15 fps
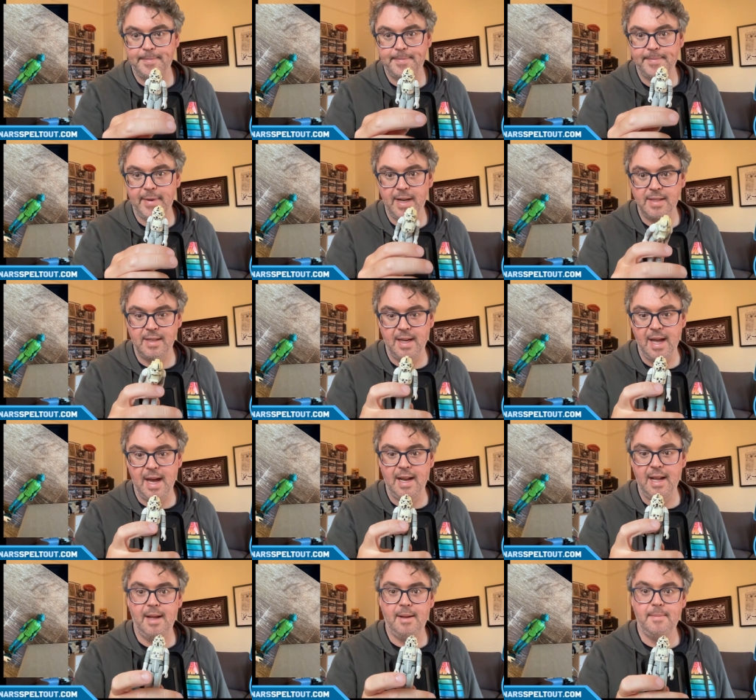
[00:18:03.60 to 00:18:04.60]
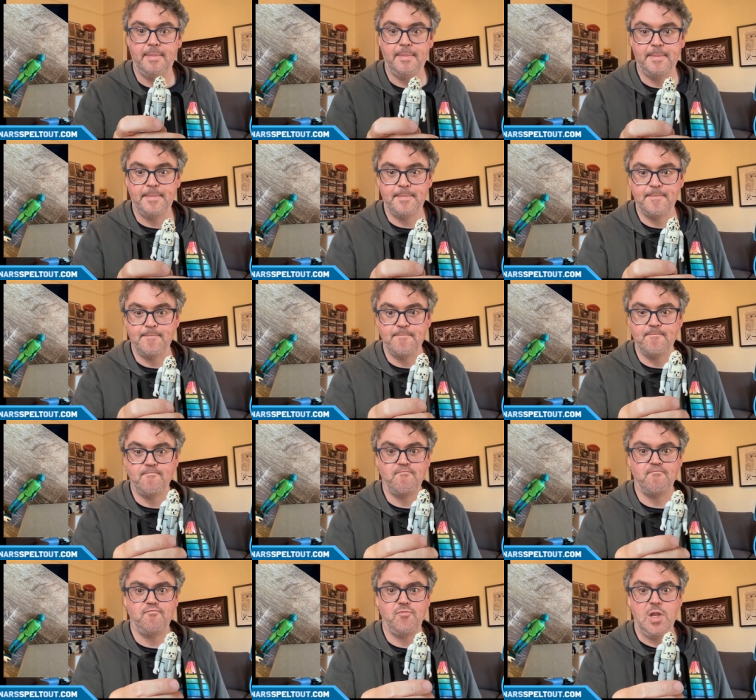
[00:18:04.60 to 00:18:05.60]
I say Adat.
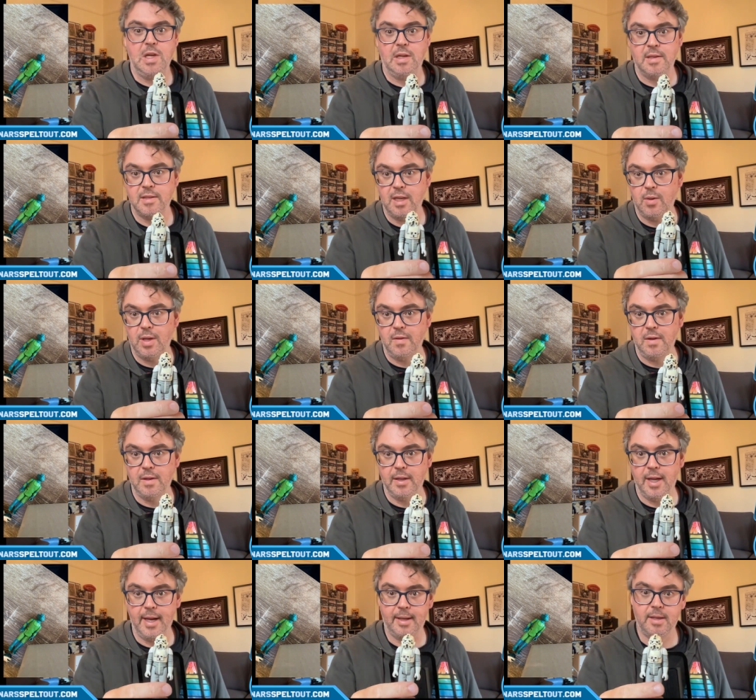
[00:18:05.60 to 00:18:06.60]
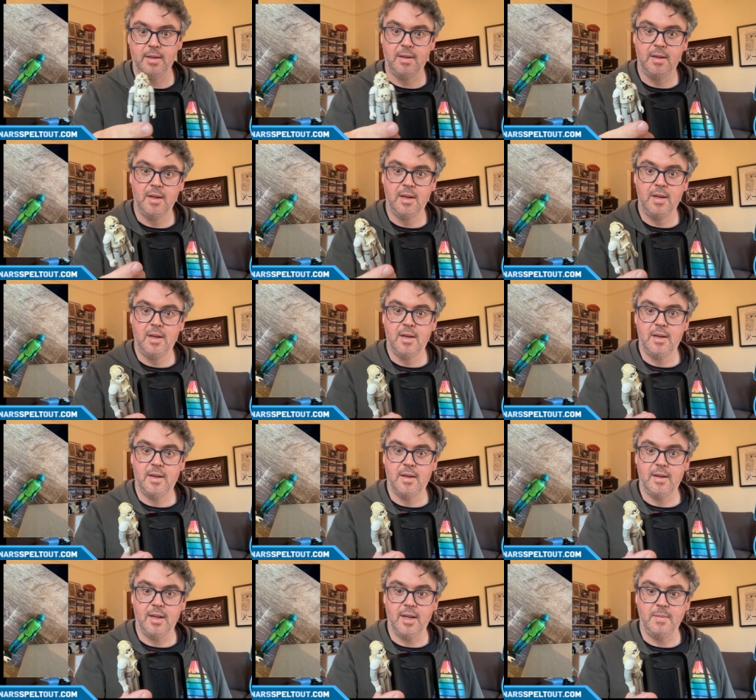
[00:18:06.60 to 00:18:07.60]
You can say whatever you like.
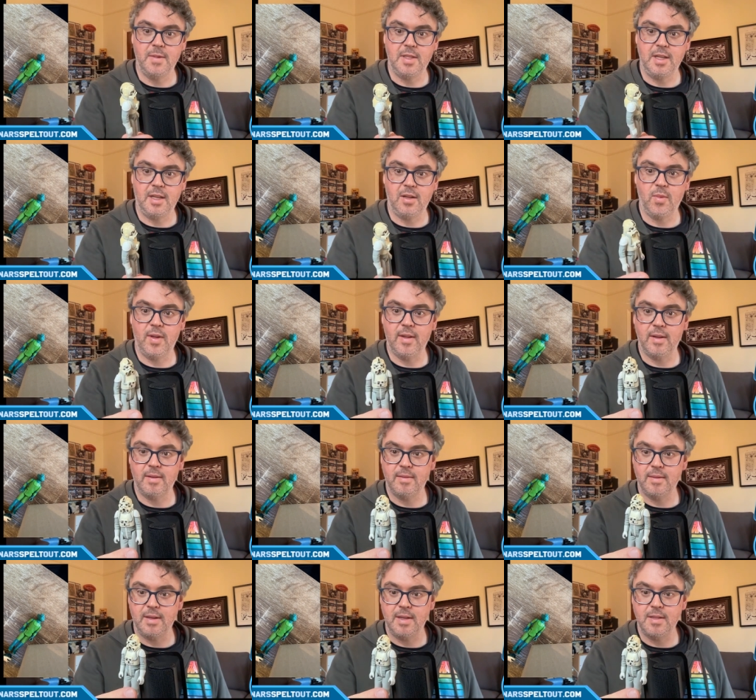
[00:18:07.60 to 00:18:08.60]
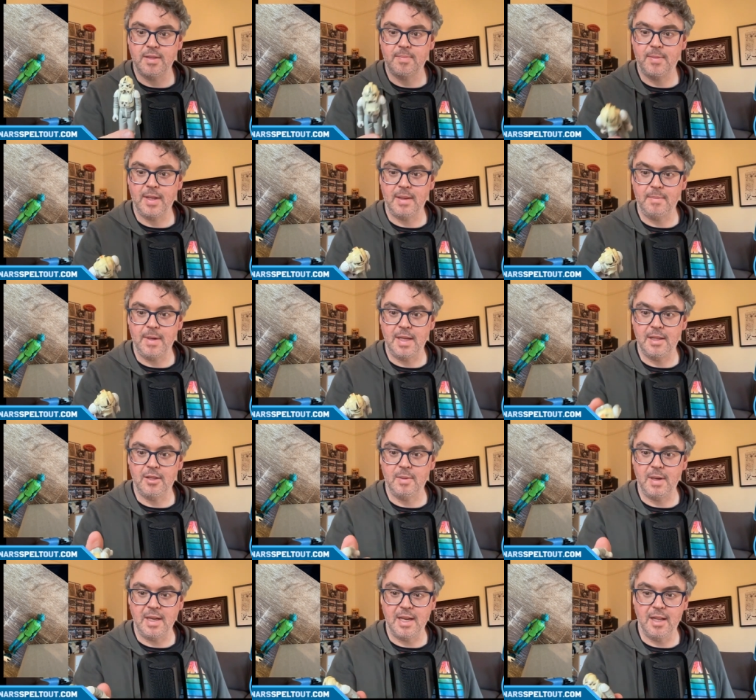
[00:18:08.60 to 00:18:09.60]
I'm sticking with it. He's a bit, little
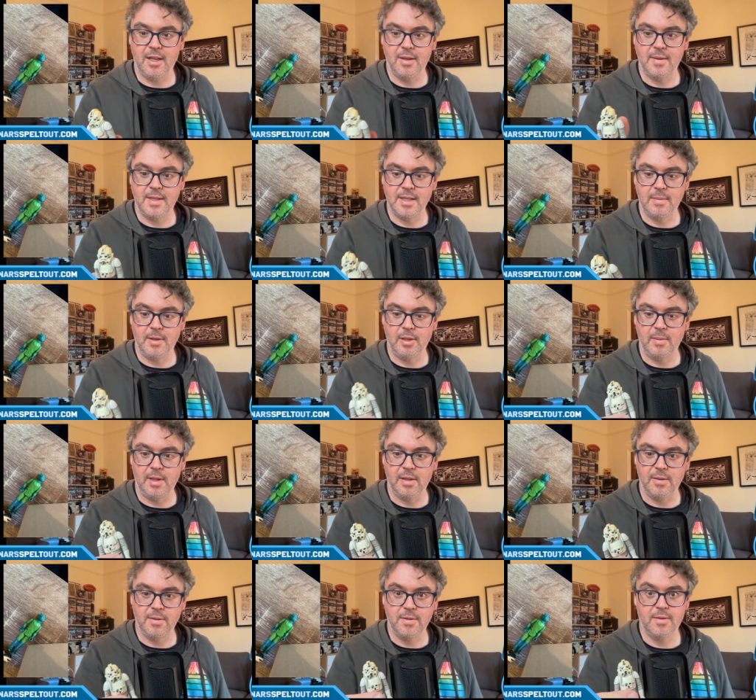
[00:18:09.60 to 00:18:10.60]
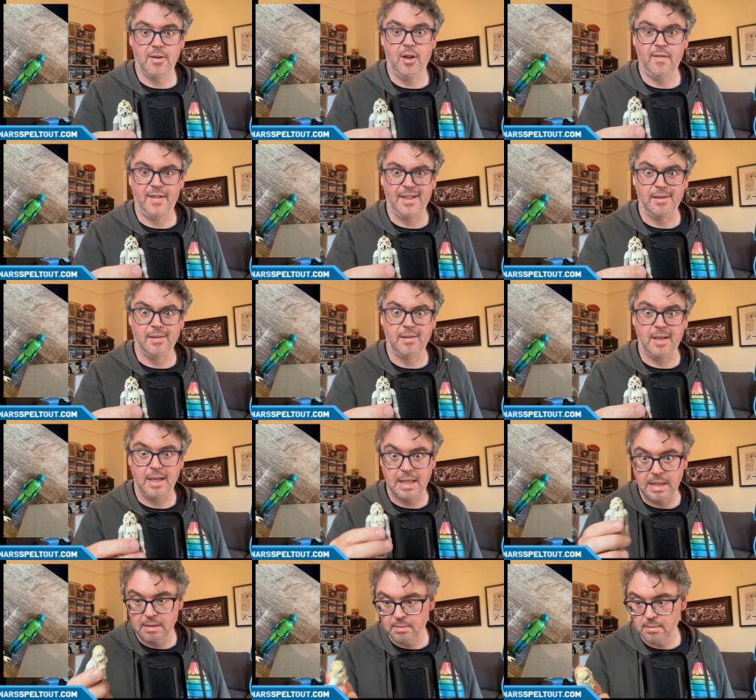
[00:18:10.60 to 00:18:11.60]
bit yellow. He's a little bit loose. Hopefully he'll
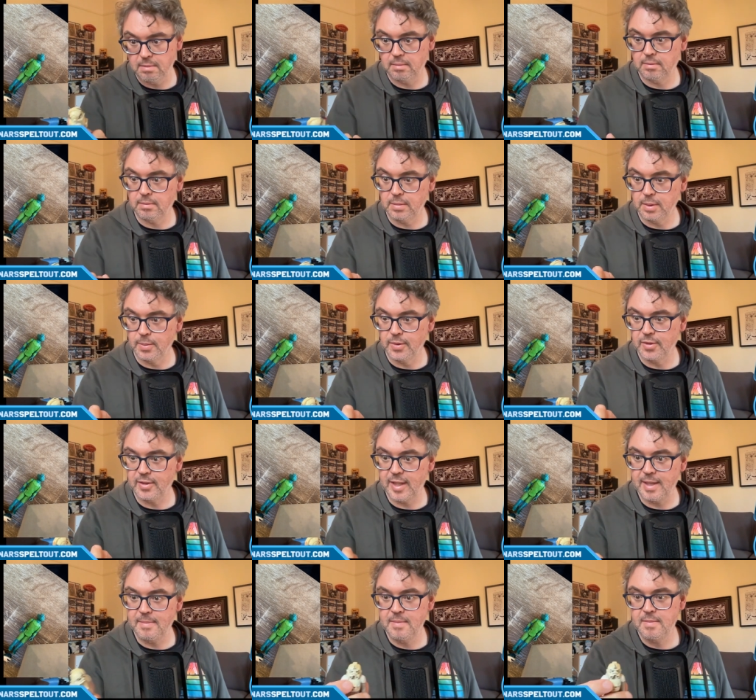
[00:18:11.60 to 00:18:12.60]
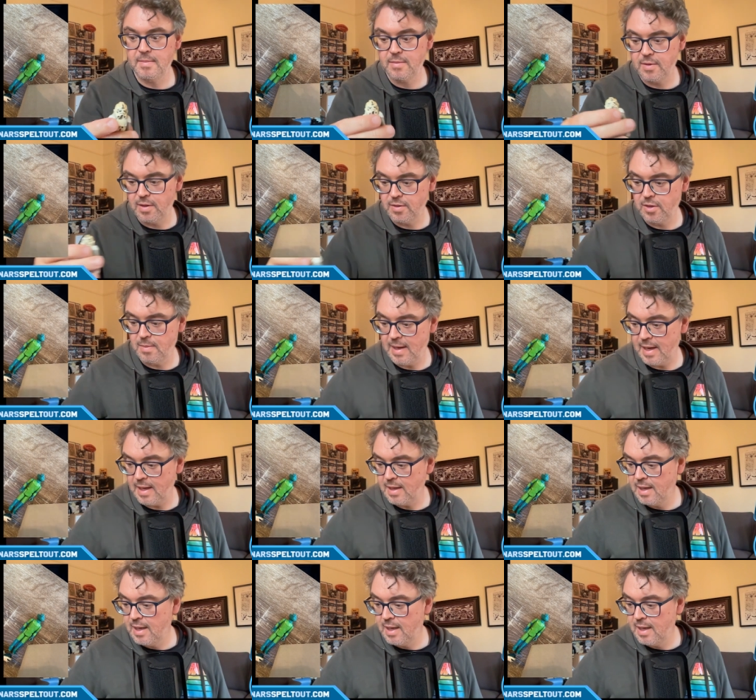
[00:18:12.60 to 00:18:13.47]
stand, but we'll see. Not too bad.